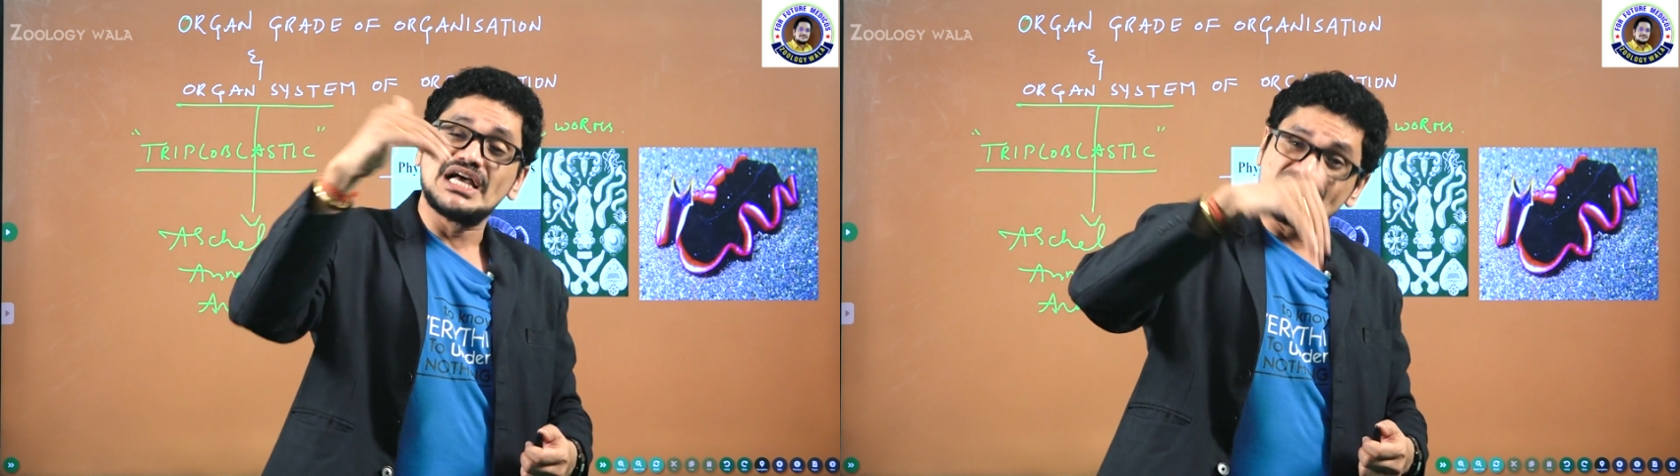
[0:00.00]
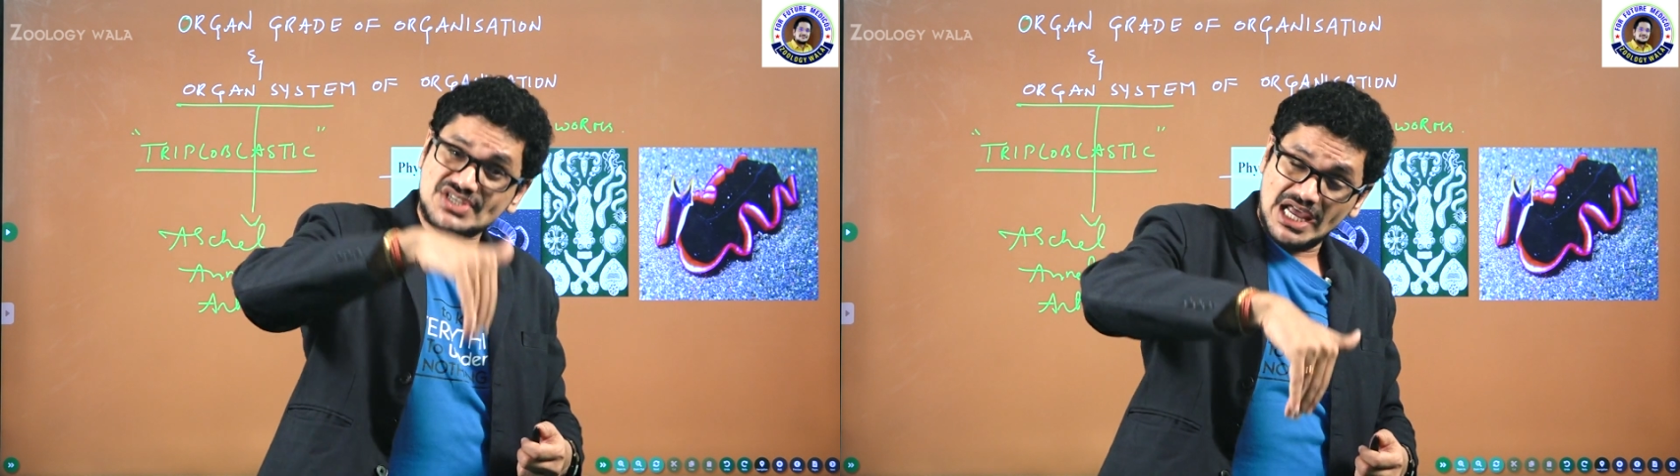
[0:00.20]

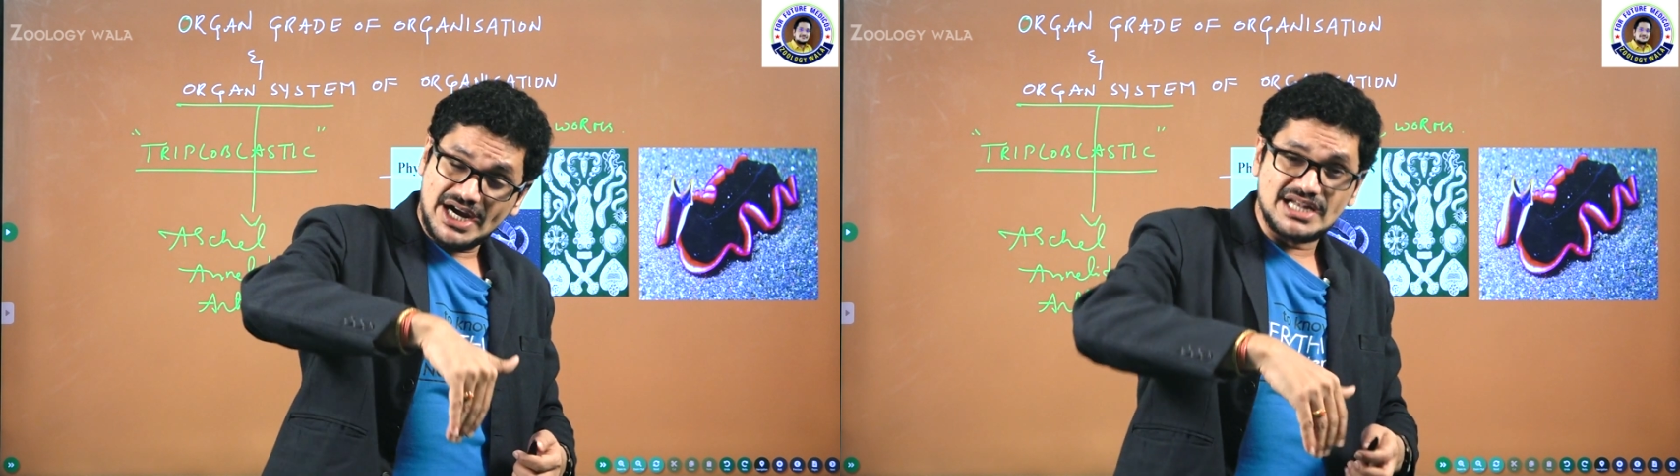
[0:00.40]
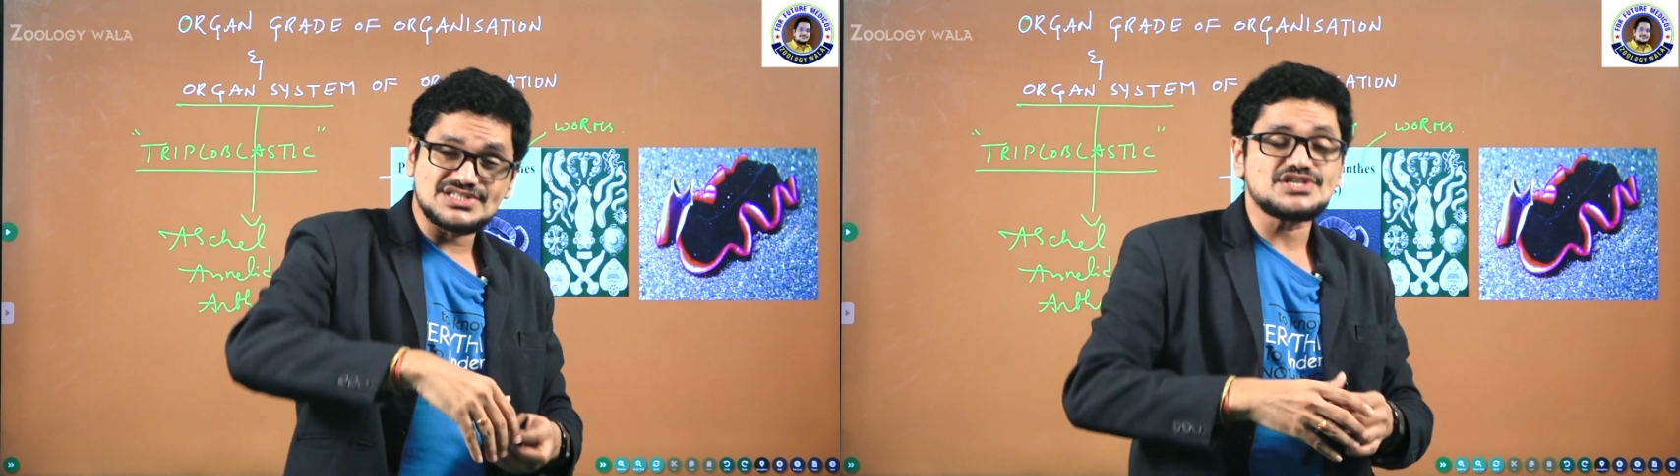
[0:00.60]

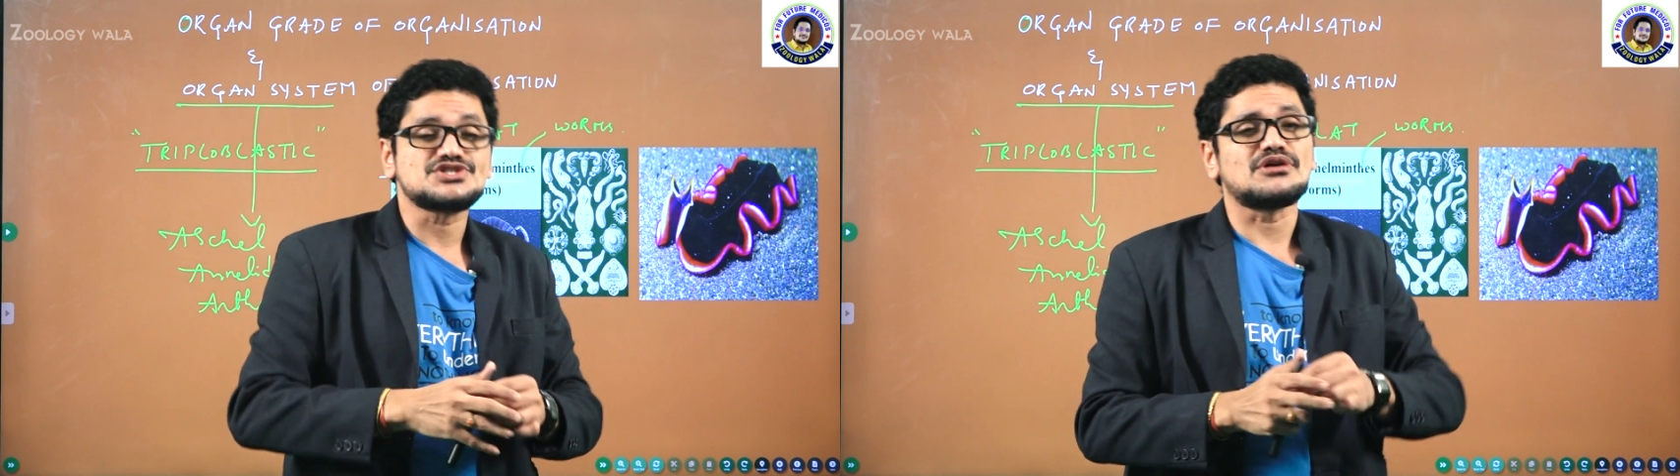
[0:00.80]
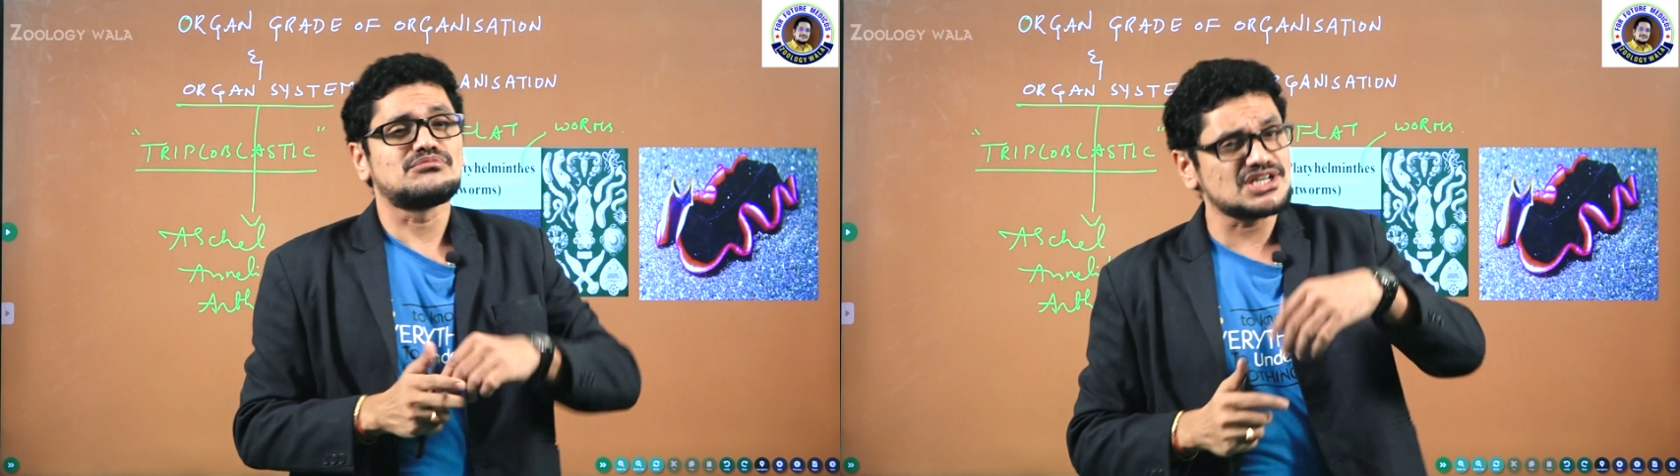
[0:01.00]
skeletal
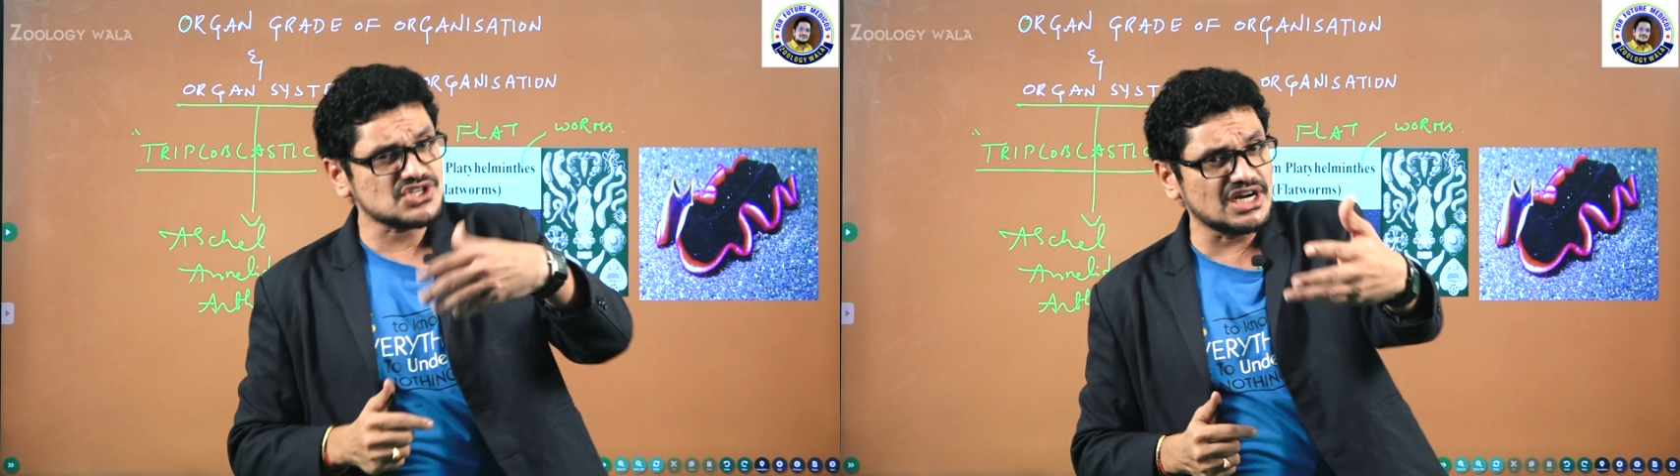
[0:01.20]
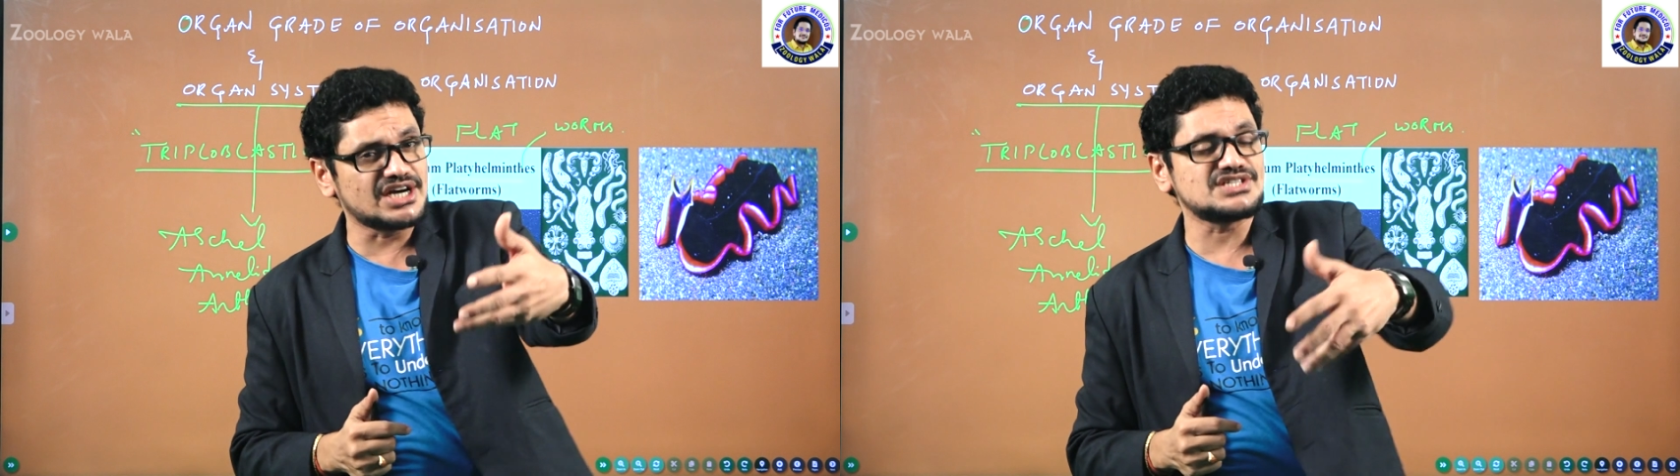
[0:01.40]
system,
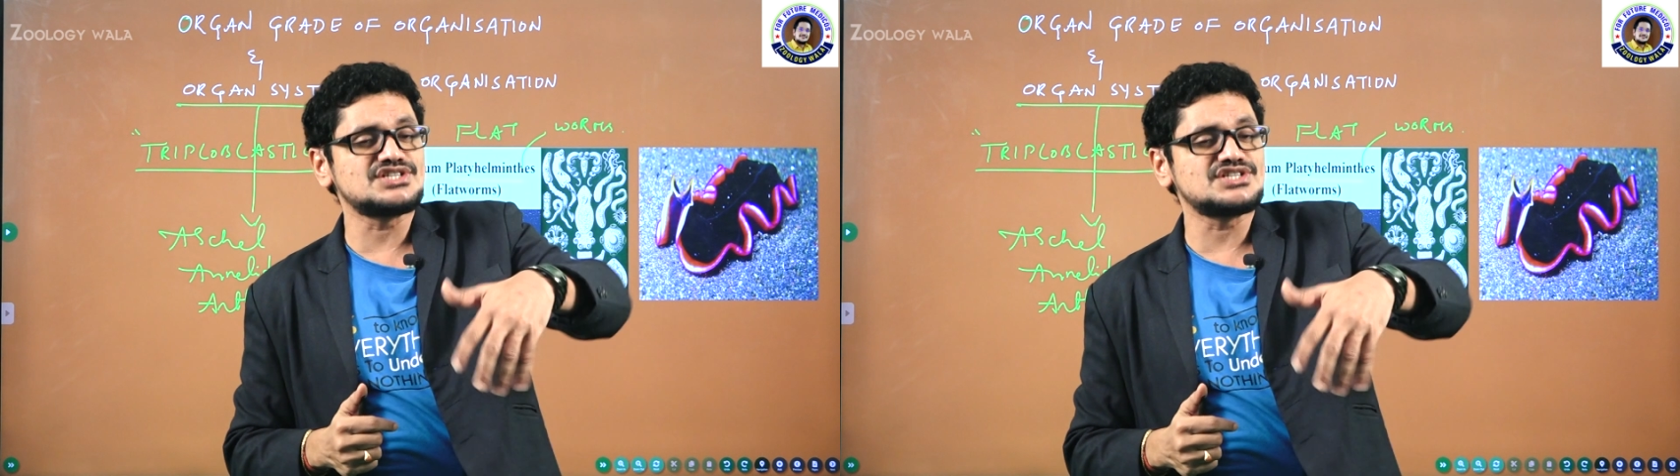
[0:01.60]
musculatory